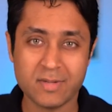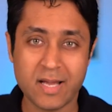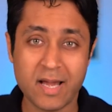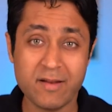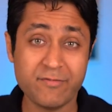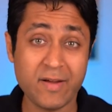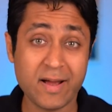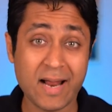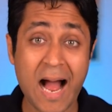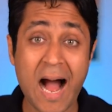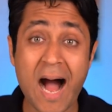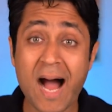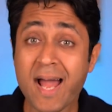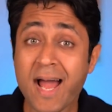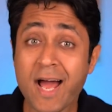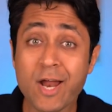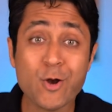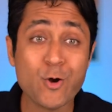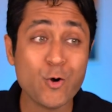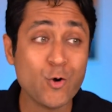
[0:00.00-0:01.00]
In fact, I
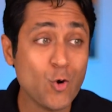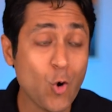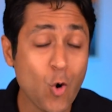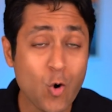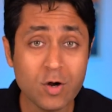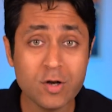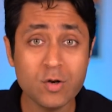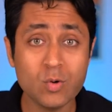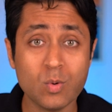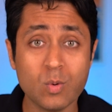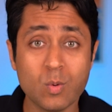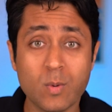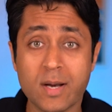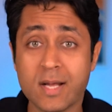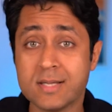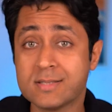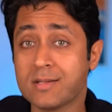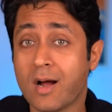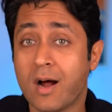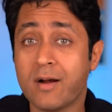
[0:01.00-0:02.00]
had no clue when
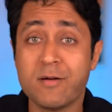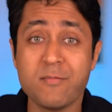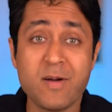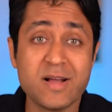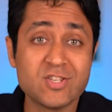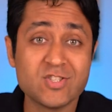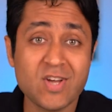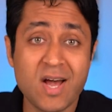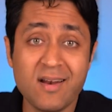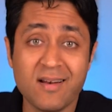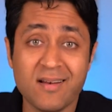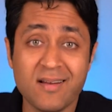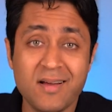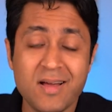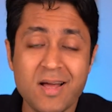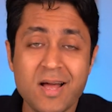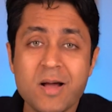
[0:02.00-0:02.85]
I started my channel.